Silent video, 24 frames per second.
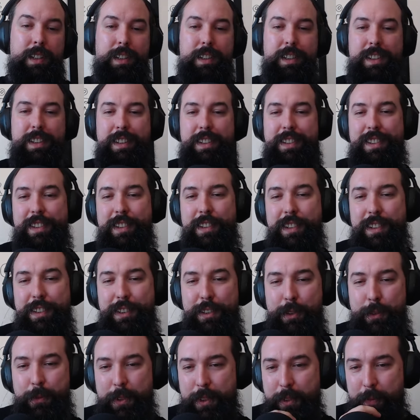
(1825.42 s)
And there is
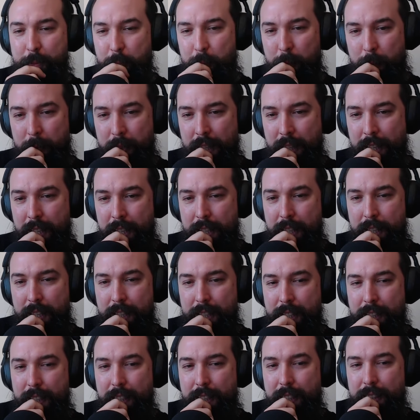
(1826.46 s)
another one.
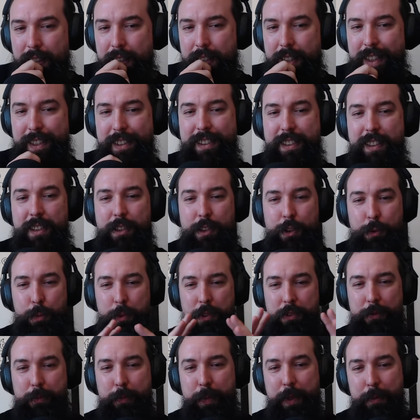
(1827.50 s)
There is a group
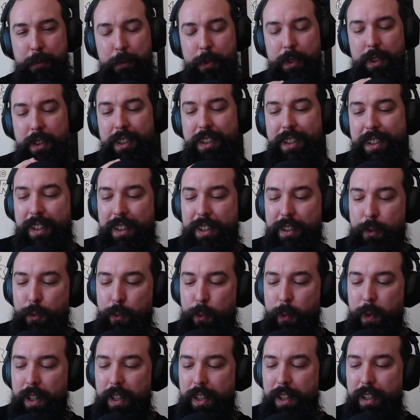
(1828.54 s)
of people that
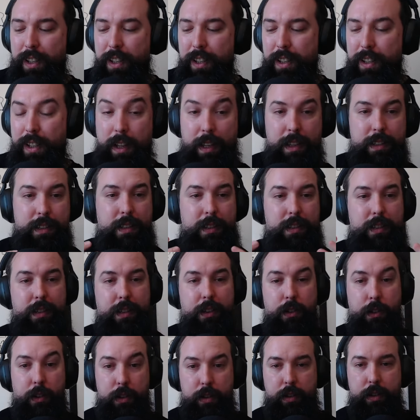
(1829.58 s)
we, as a,
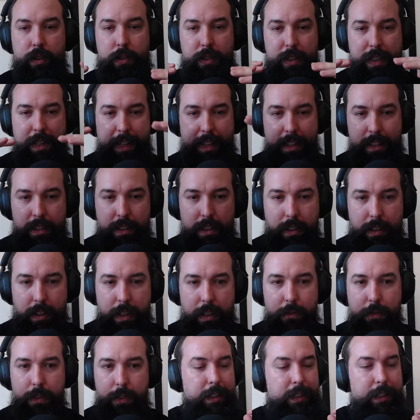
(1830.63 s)
on a societal
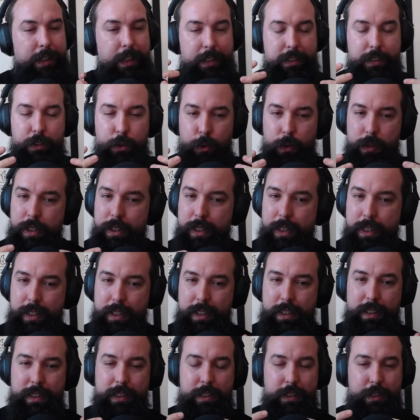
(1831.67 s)
level, not
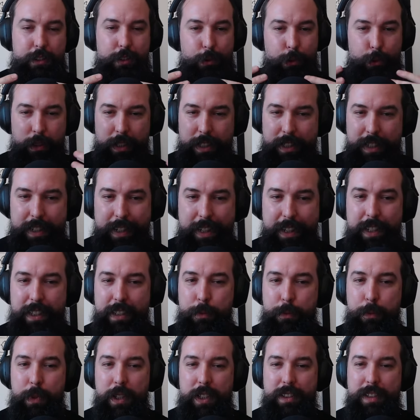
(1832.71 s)
only tolerate,
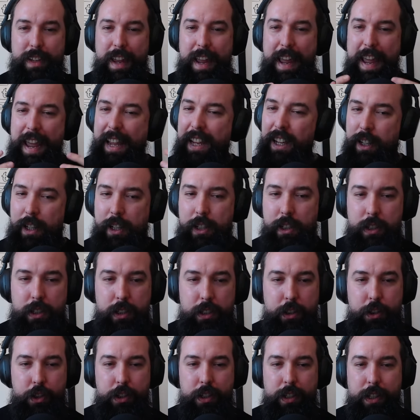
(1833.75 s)
but
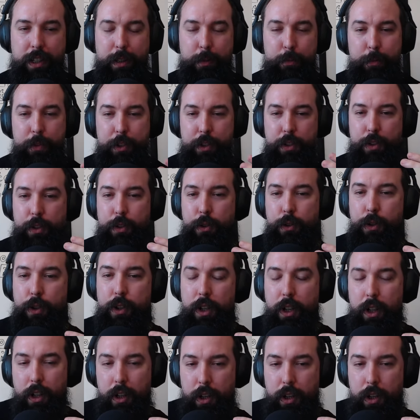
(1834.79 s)
encourage them to